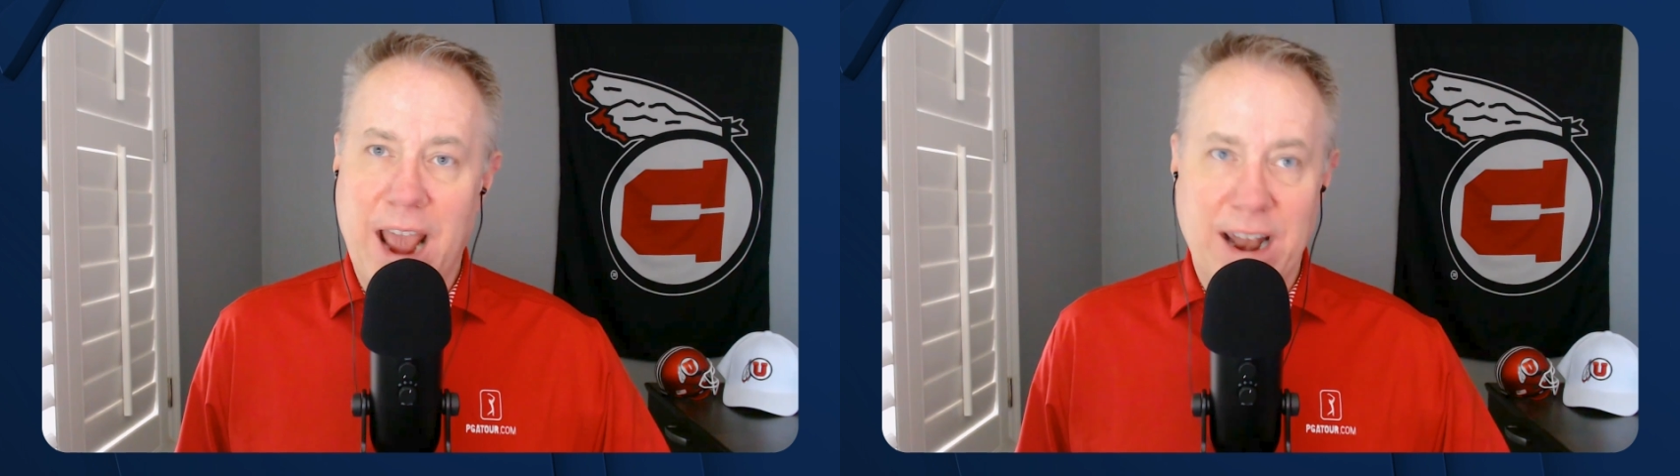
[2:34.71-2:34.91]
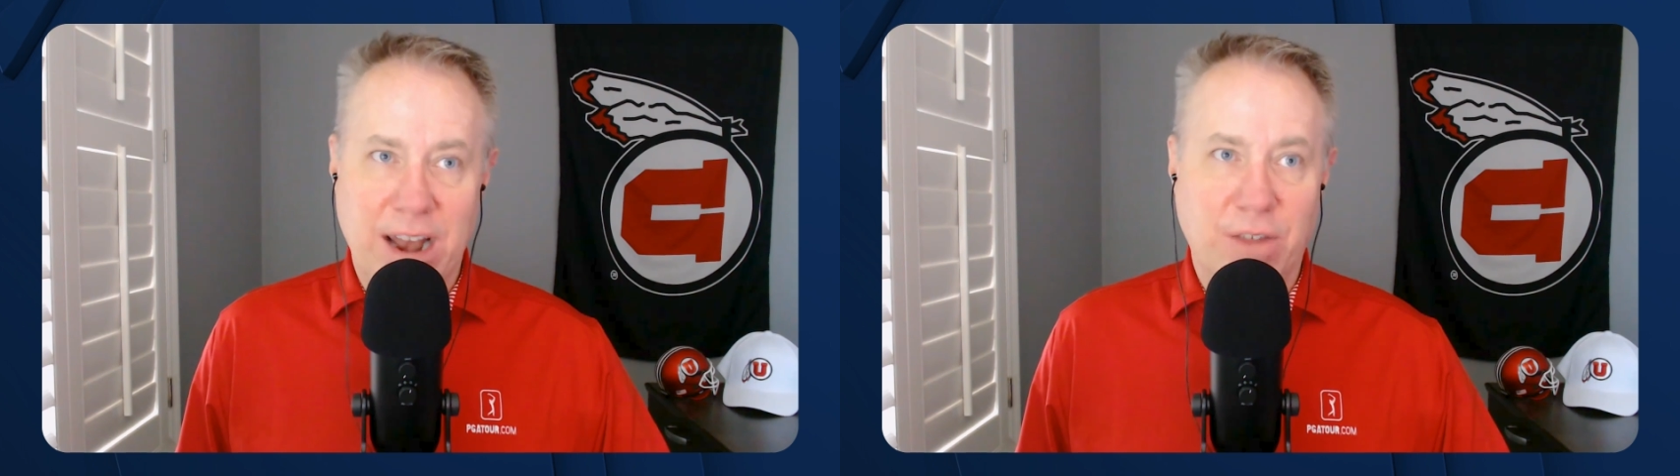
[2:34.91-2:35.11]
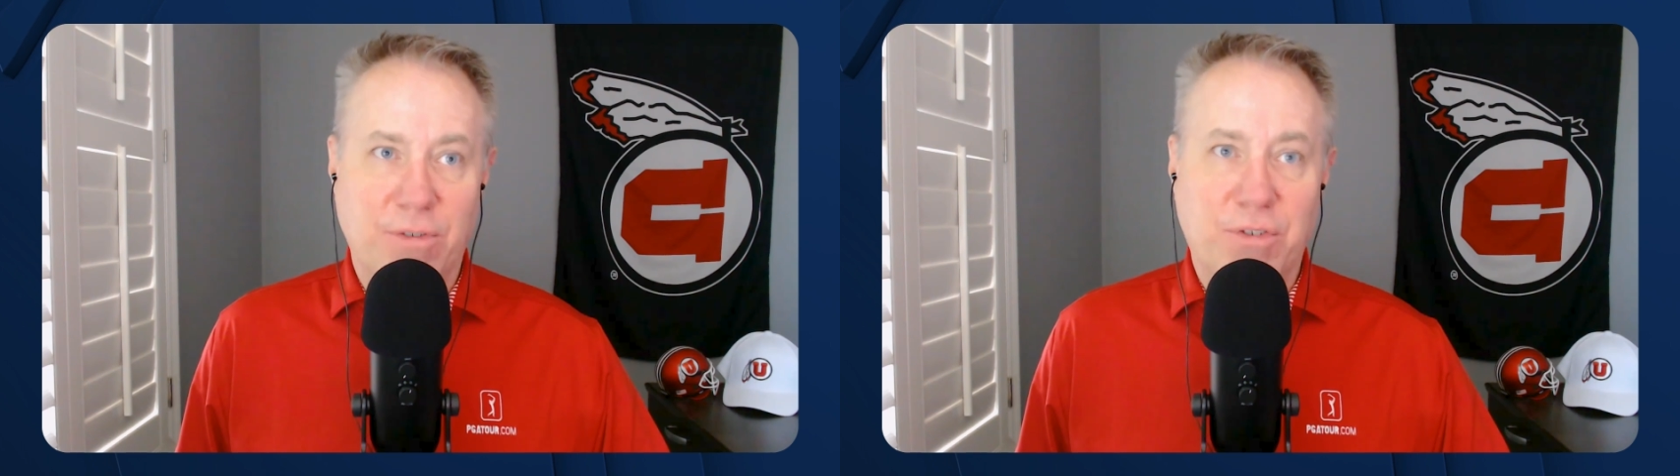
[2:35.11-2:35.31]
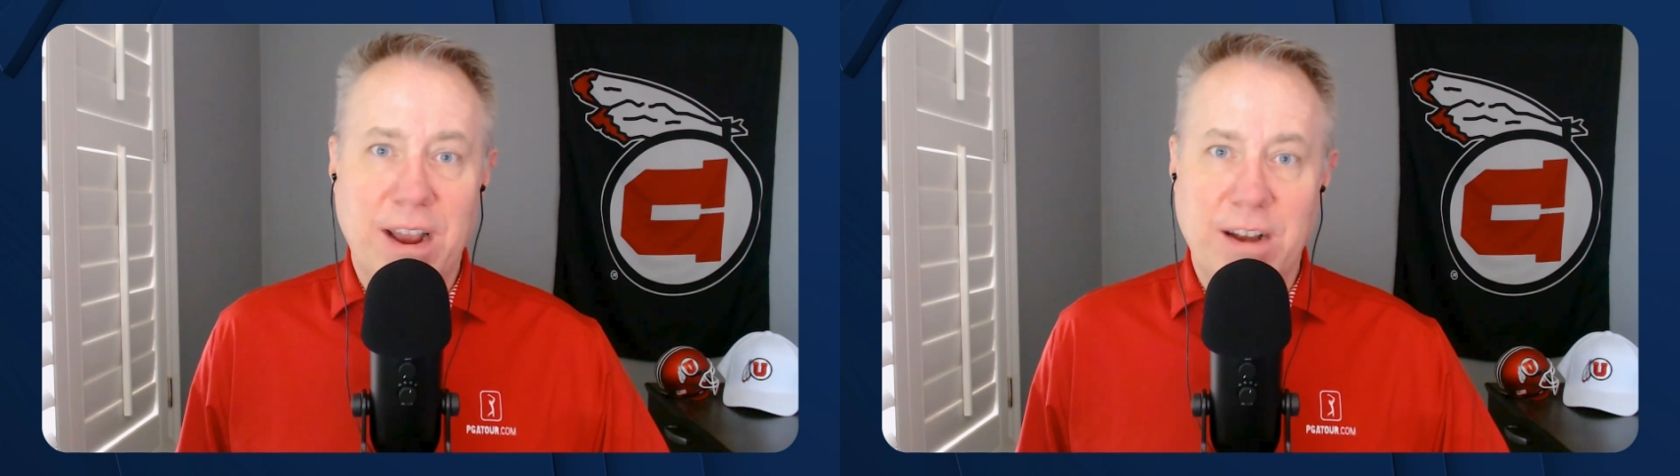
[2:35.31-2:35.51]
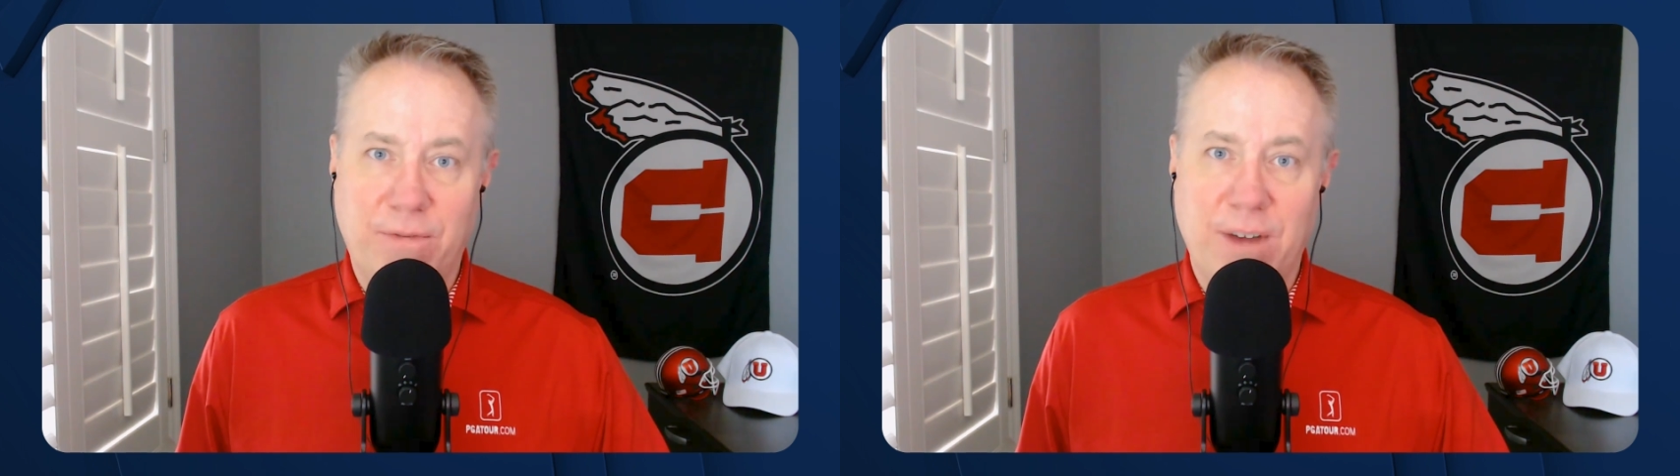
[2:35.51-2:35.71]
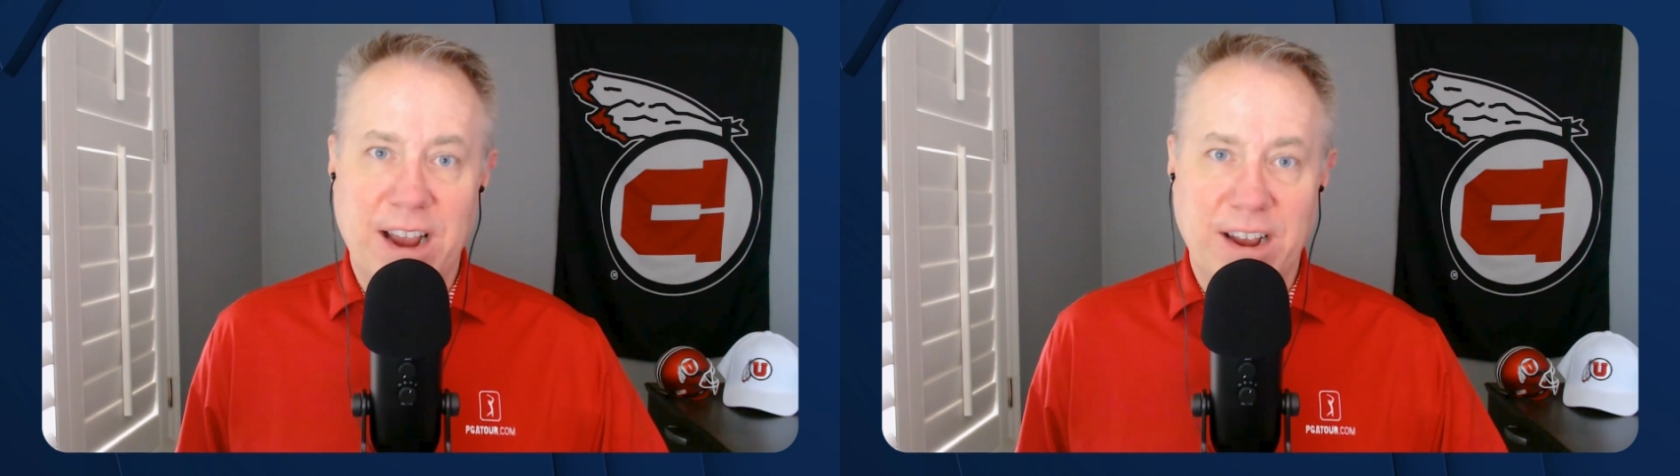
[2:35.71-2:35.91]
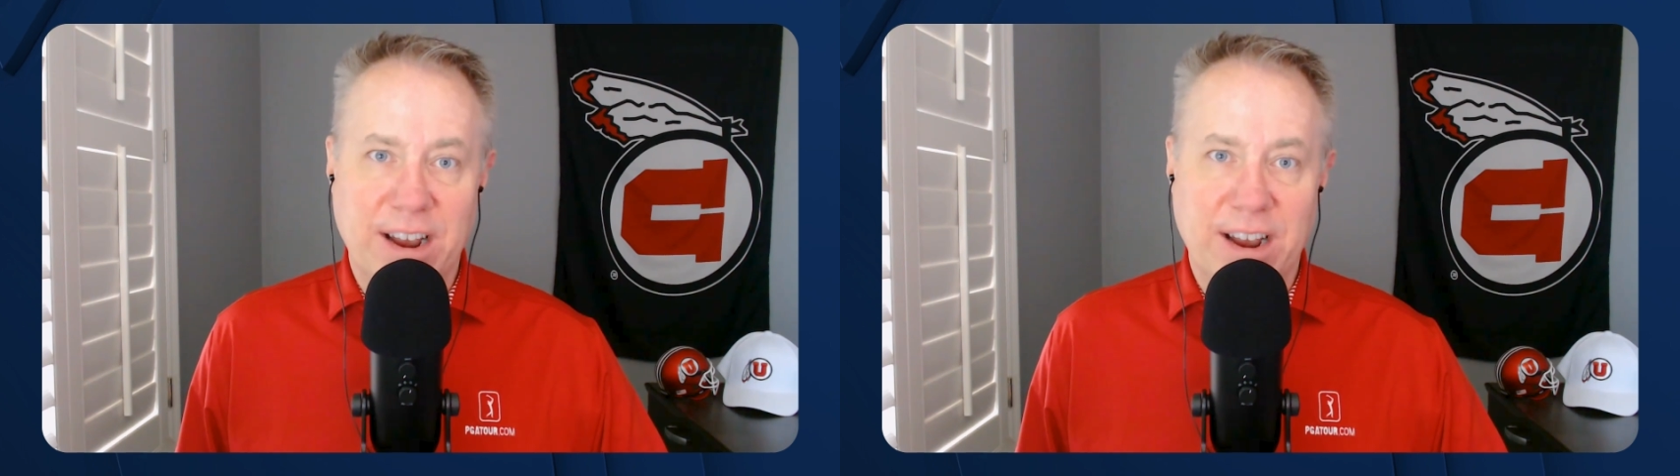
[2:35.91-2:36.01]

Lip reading: and then you try to find a